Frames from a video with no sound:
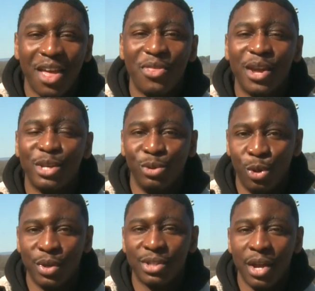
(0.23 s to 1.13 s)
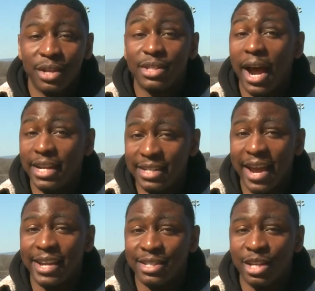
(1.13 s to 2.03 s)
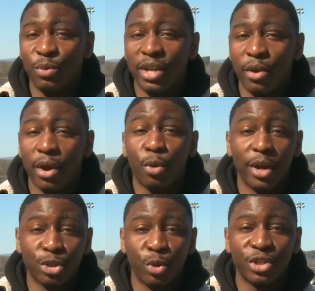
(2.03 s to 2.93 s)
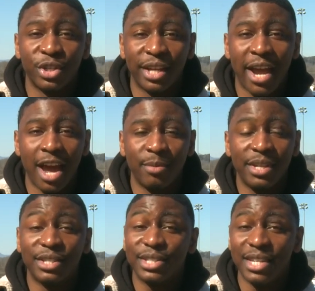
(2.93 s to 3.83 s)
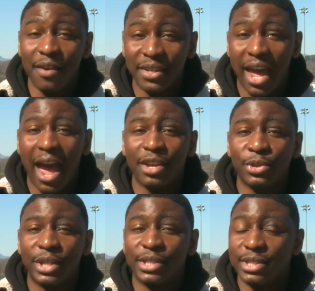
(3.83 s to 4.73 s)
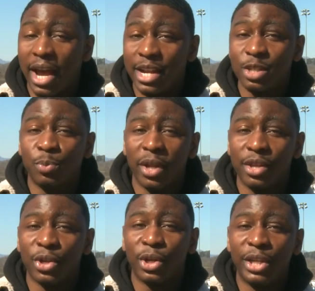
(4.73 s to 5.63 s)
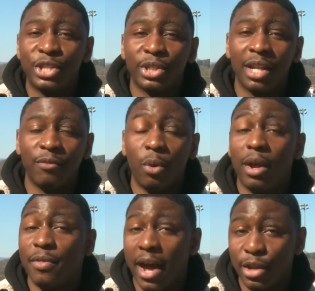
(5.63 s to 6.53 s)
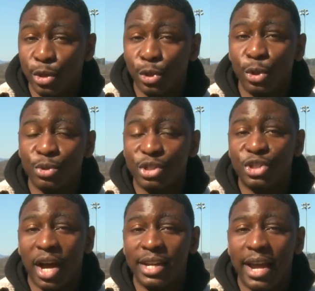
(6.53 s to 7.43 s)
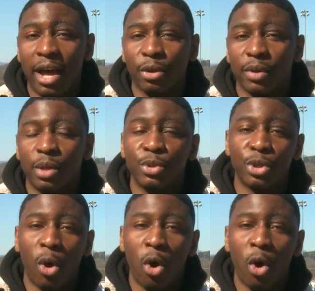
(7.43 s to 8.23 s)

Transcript: Thank you, Lewis. Signing day continuing here at Grace Christian Academy. Seven athletes signing to play at the collegiate level, and that includes Johnny Eller. He was an